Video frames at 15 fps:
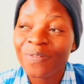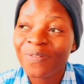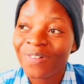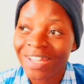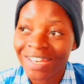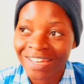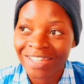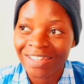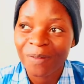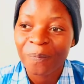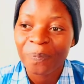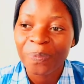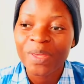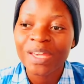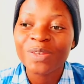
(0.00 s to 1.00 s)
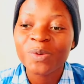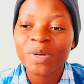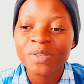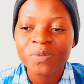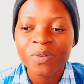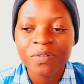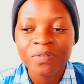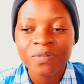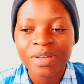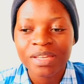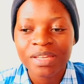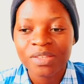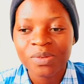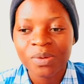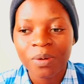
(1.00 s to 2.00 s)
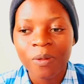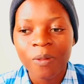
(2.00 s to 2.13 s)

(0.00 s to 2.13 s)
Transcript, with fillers: funny it was so funny so